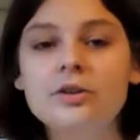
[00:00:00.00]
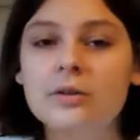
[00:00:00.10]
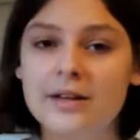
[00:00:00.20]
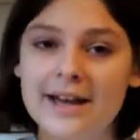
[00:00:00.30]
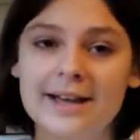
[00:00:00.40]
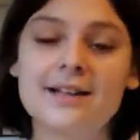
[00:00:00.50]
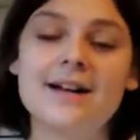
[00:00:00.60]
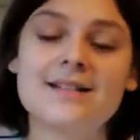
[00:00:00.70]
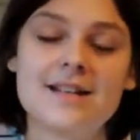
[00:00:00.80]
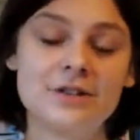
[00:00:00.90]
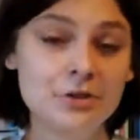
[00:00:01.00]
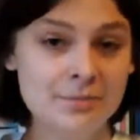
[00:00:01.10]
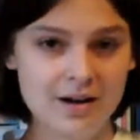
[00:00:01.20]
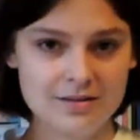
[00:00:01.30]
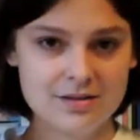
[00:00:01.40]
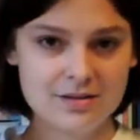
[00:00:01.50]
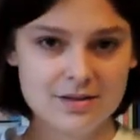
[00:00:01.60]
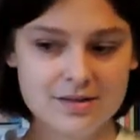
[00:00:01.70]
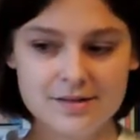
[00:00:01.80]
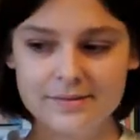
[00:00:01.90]
you'll like Eliza and Her
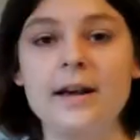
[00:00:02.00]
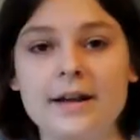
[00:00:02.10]
Monsters.